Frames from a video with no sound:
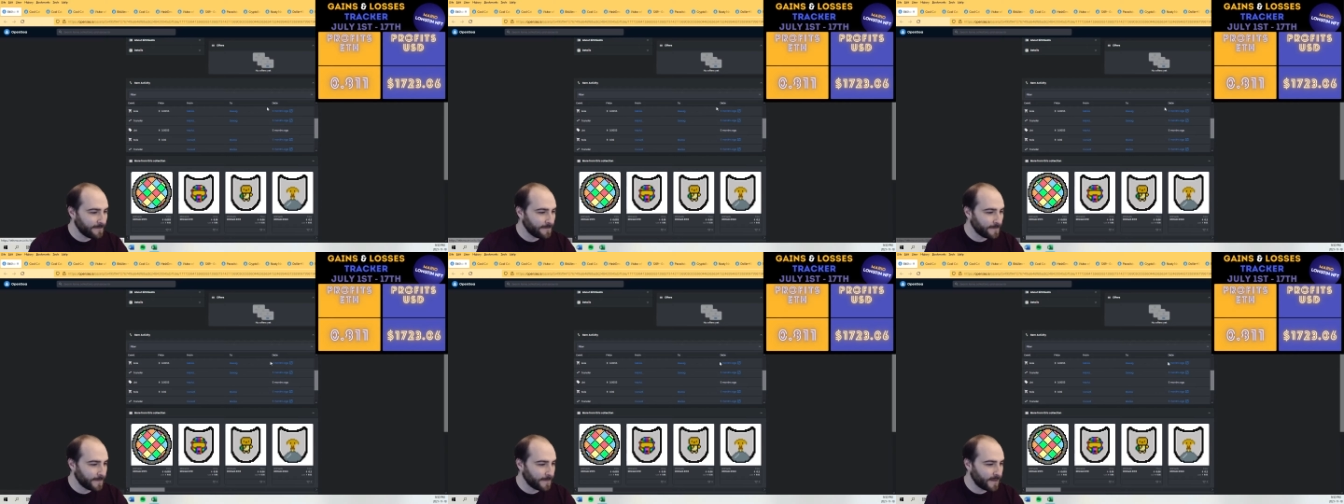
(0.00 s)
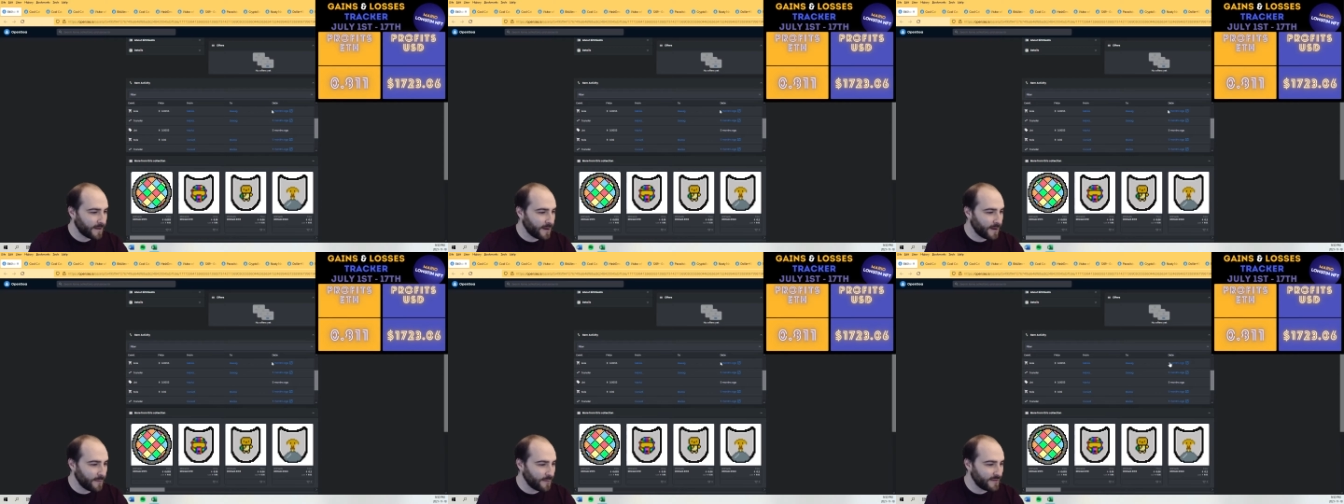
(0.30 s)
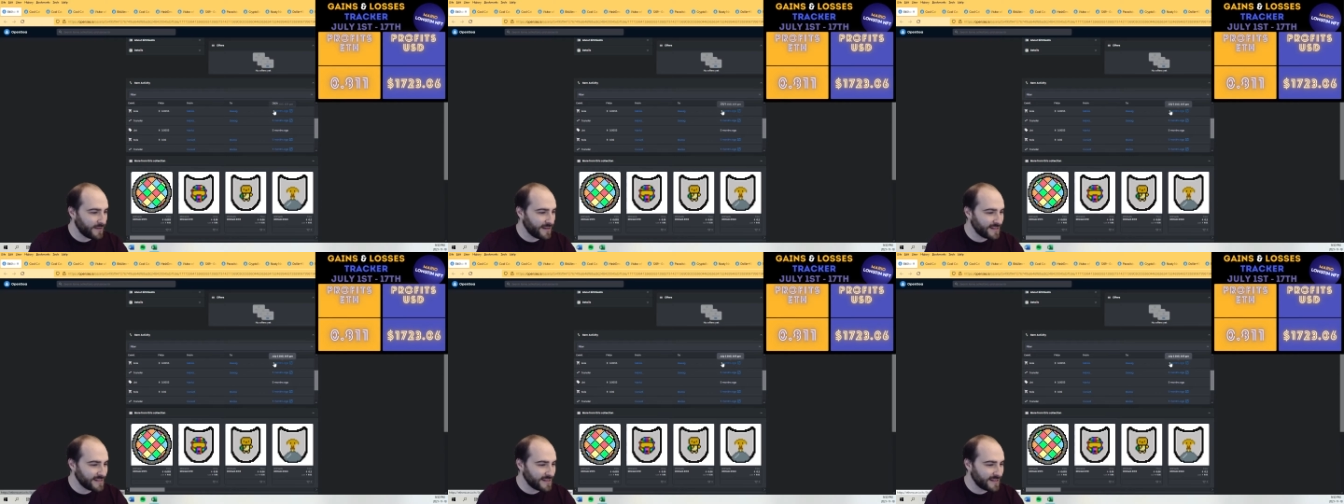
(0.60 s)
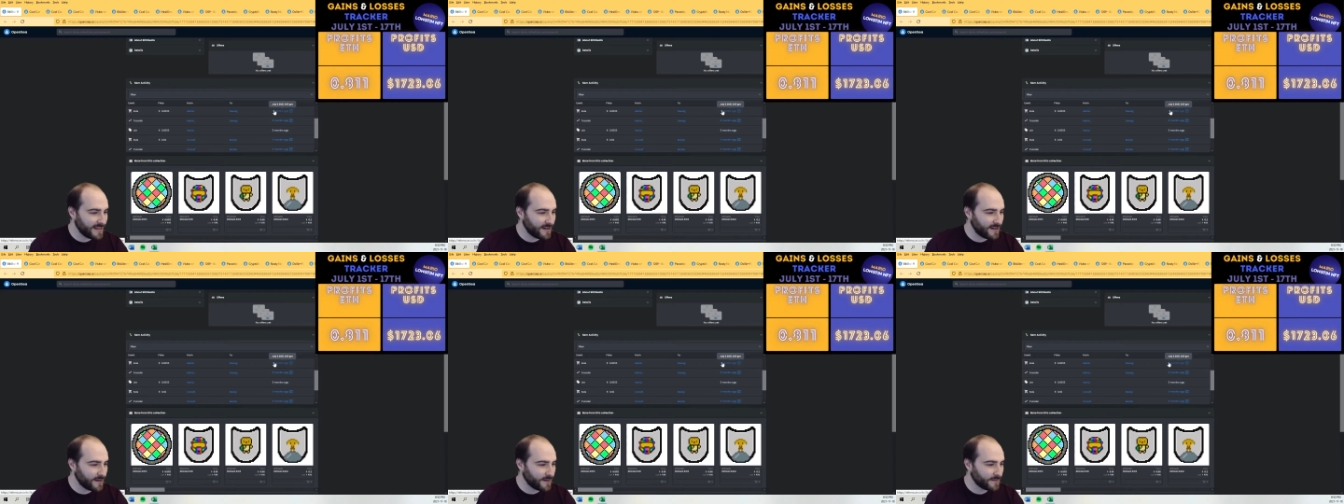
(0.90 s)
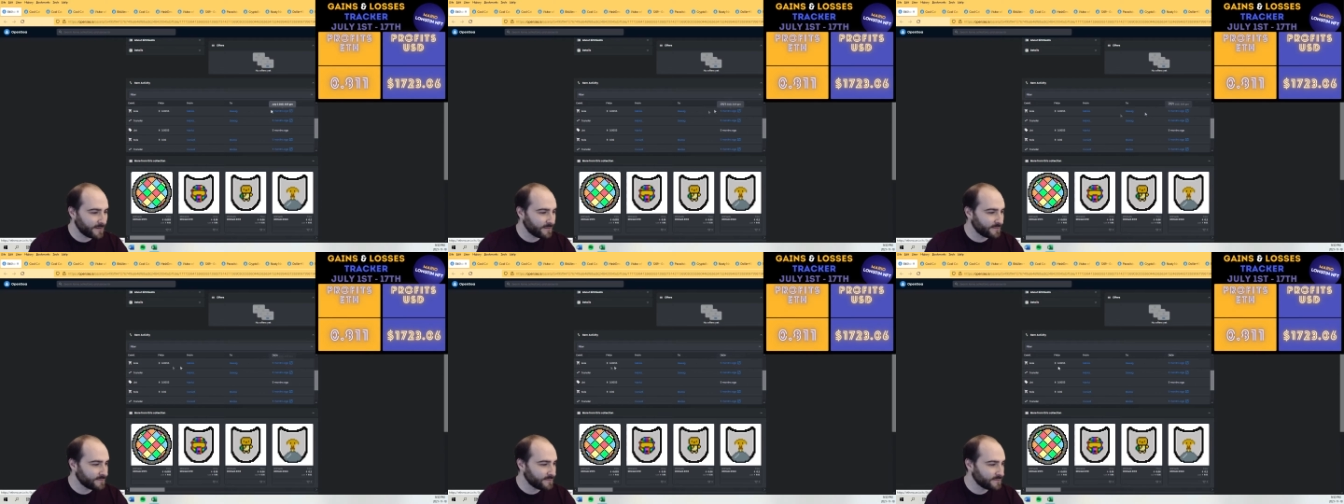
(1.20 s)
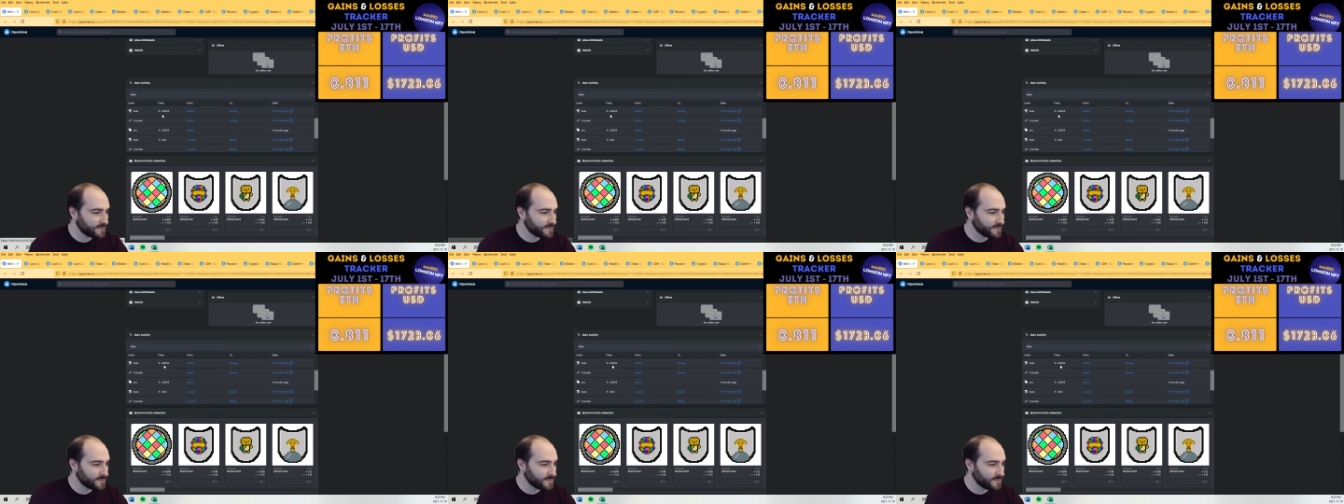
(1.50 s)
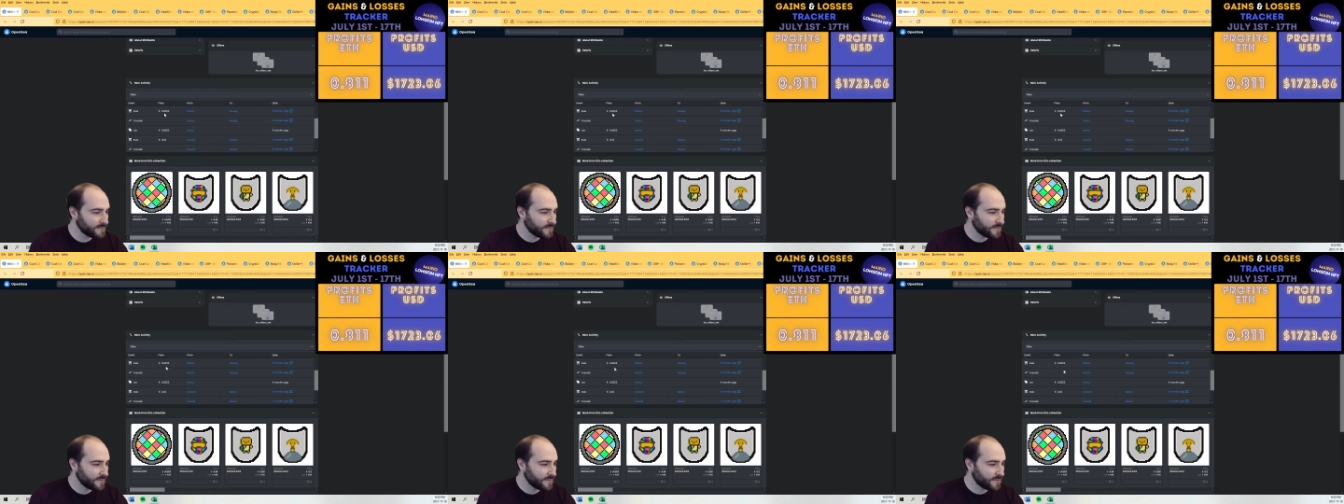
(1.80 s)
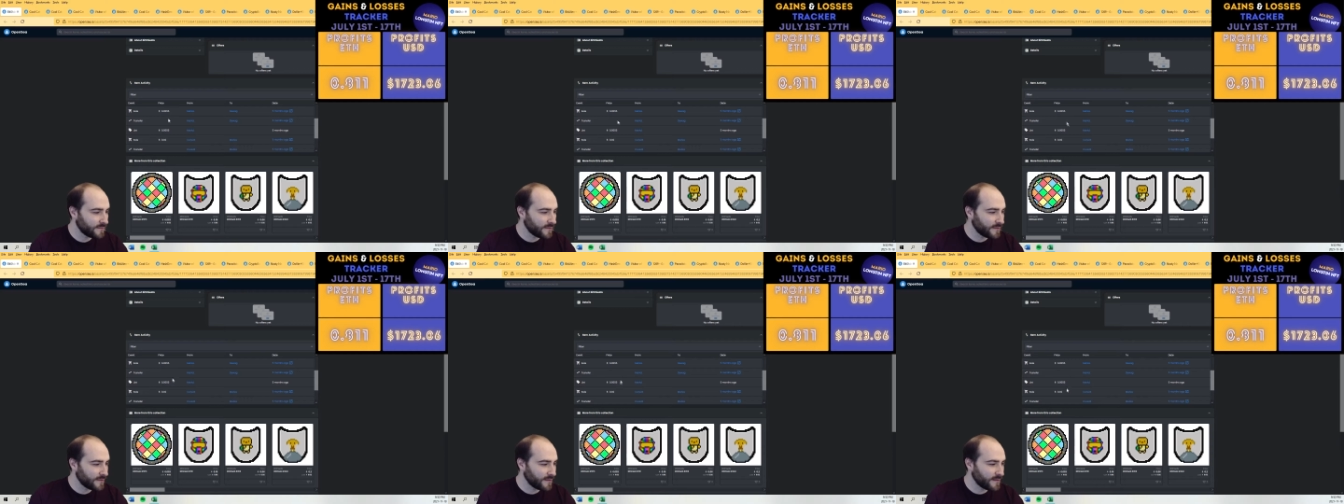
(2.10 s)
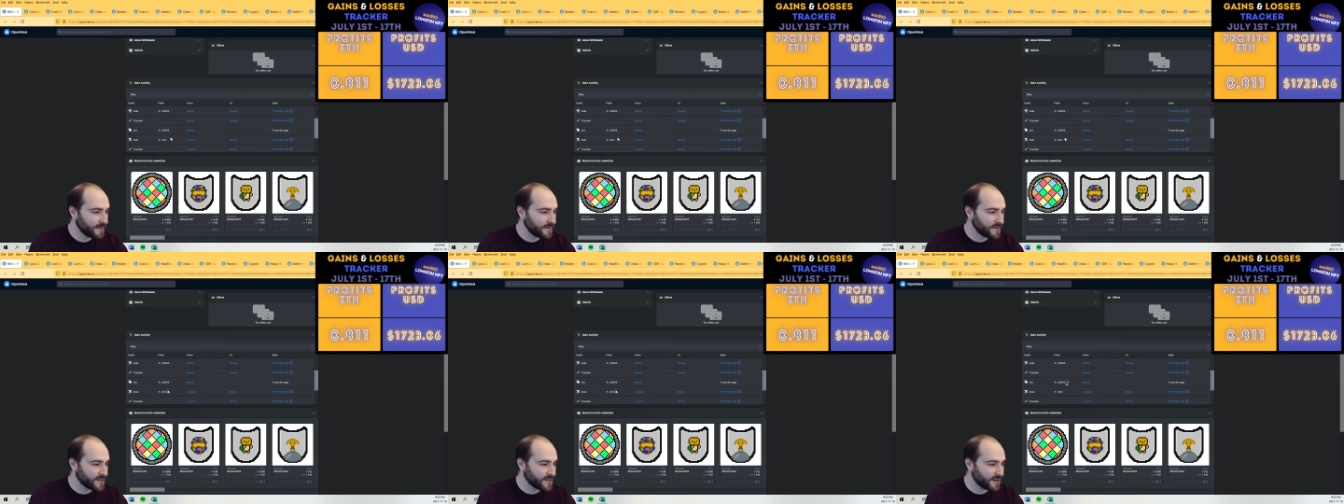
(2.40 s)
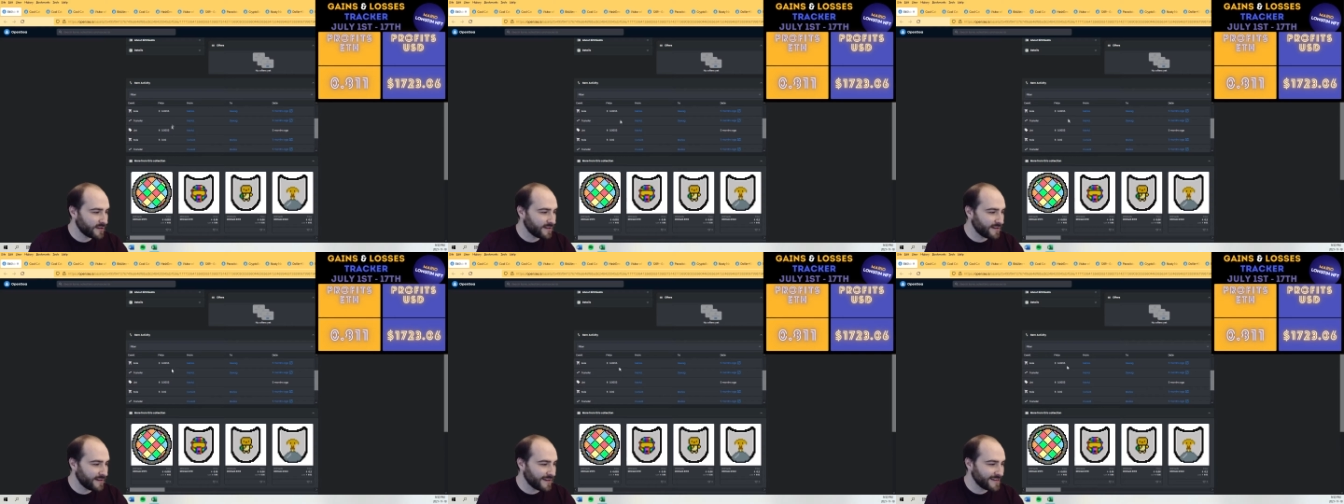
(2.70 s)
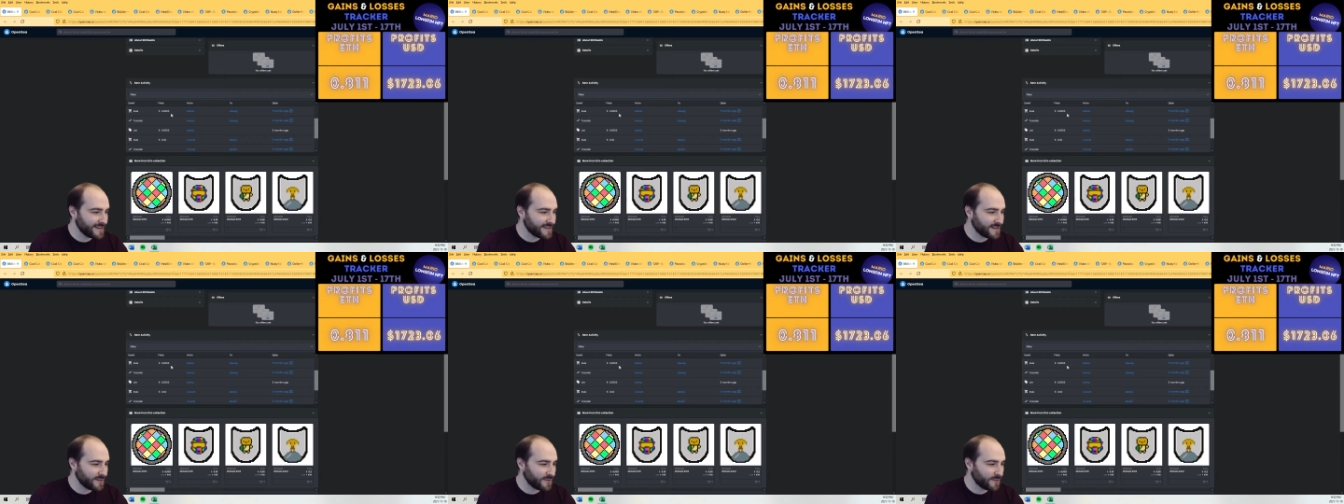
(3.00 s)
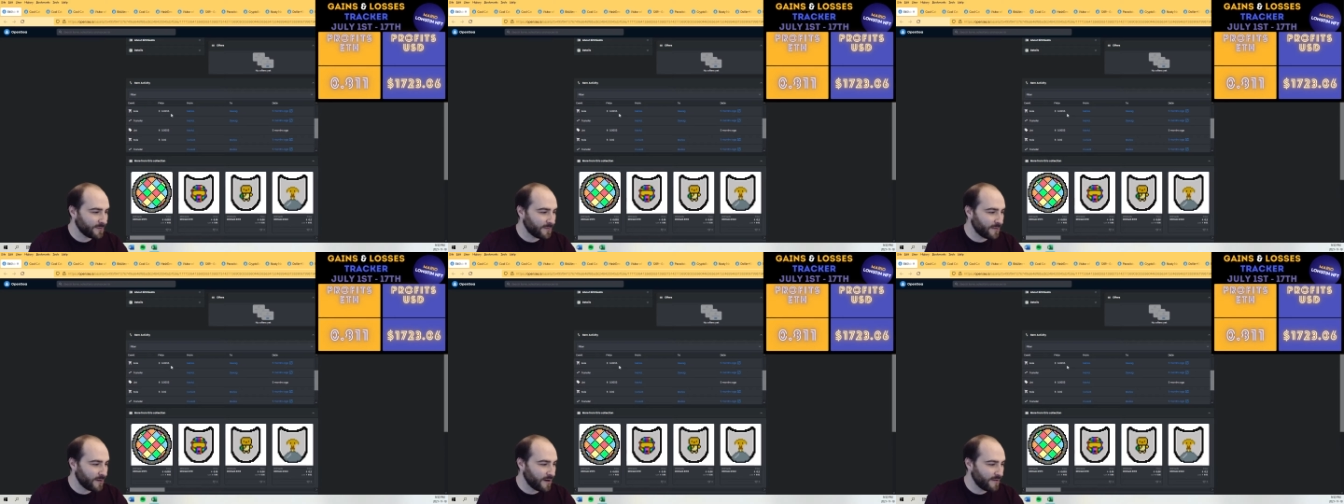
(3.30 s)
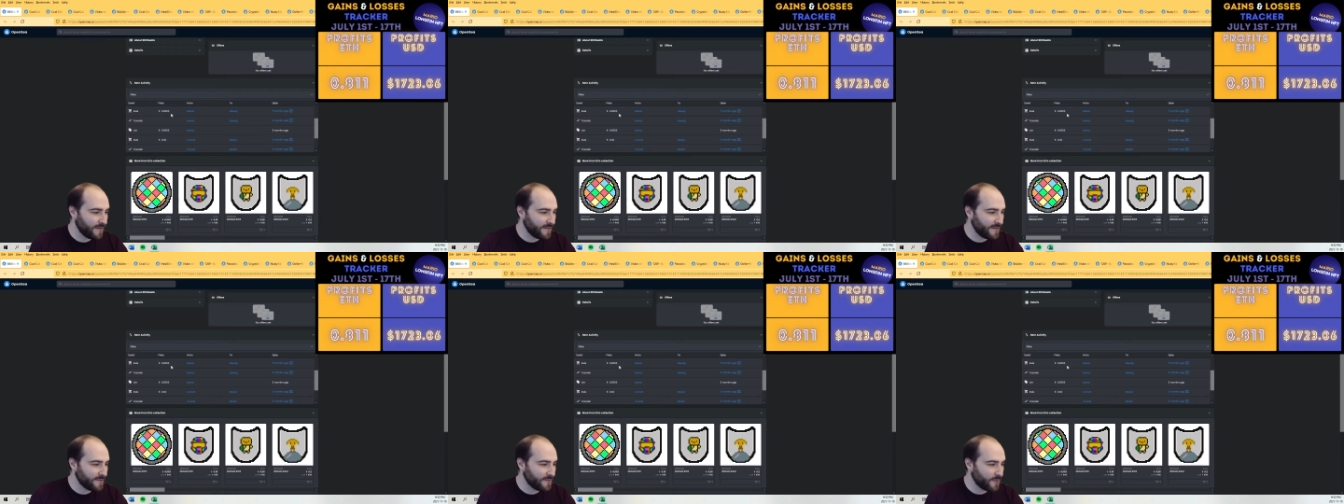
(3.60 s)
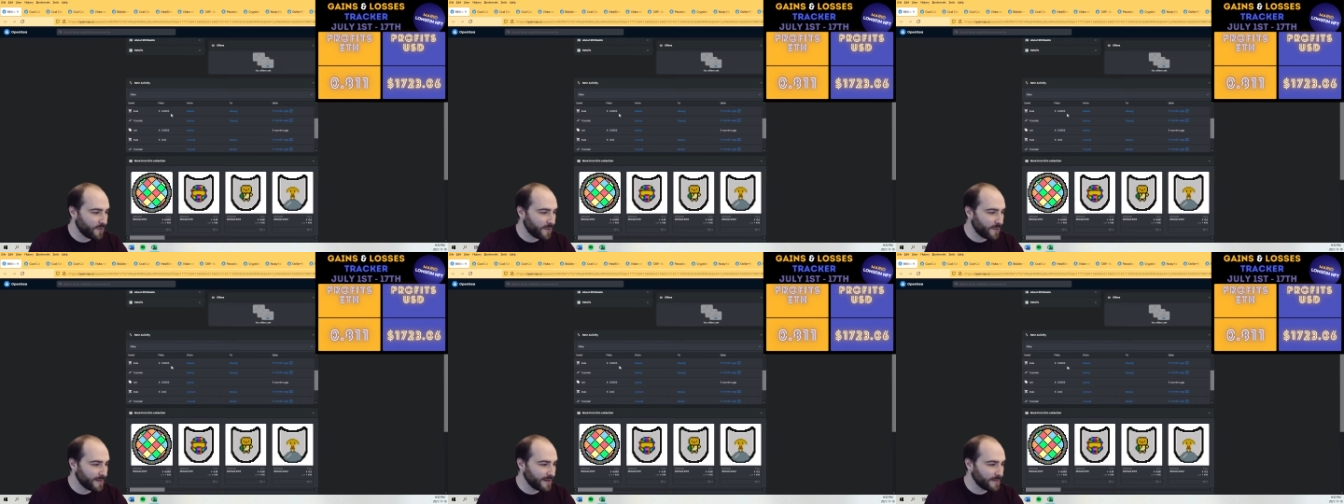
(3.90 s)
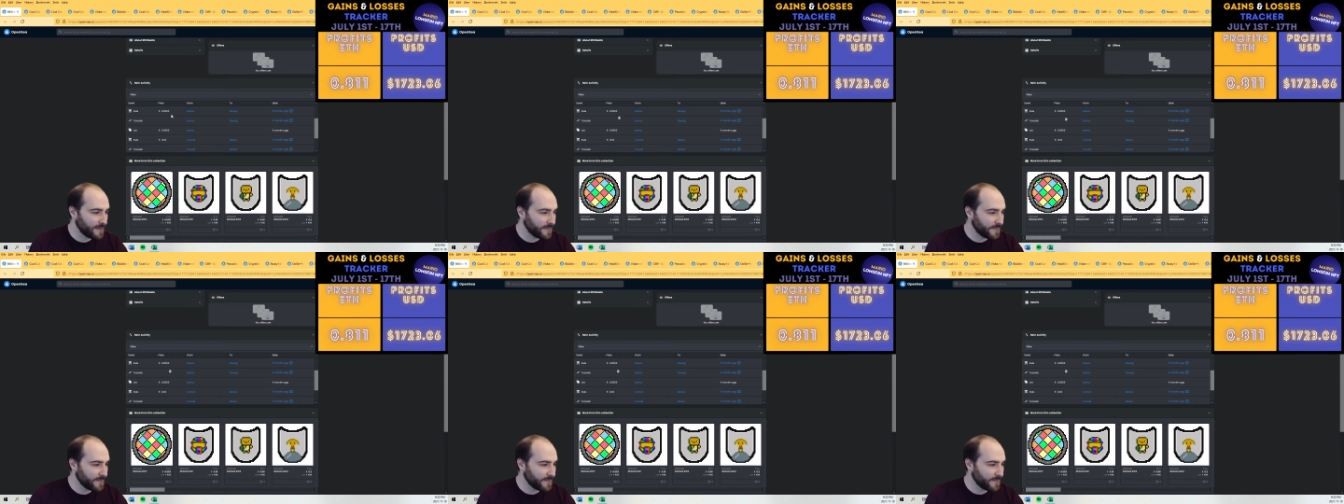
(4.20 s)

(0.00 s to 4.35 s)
a couple days later. That was a nice little profit for me.